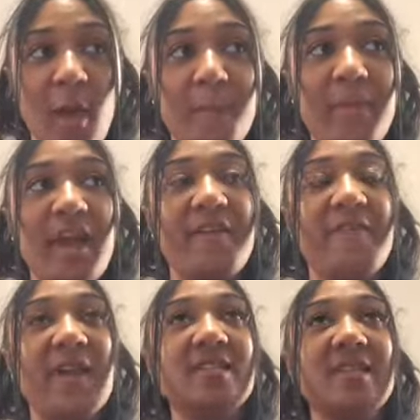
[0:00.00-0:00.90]
But if
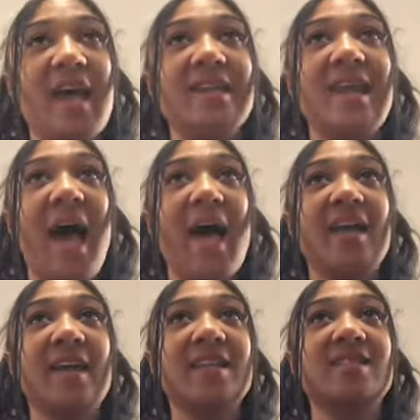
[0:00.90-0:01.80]
it's not
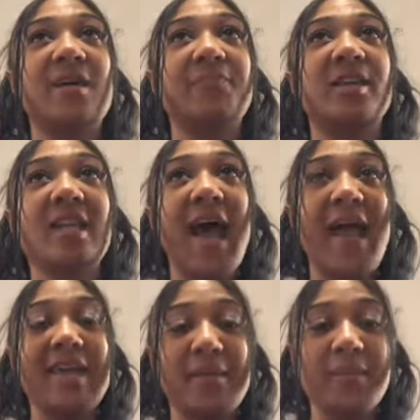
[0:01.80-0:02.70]
something that
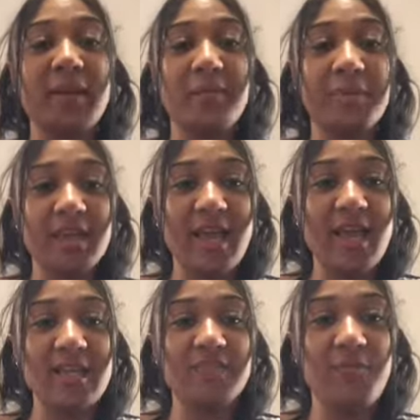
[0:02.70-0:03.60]
I can
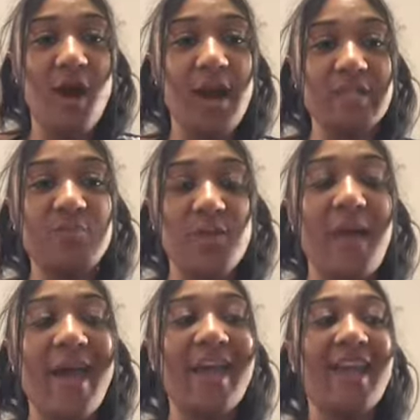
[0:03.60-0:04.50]
manipulate as far as put
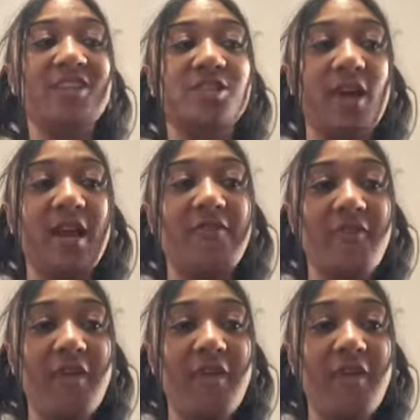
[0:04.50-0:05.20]
my hands on it,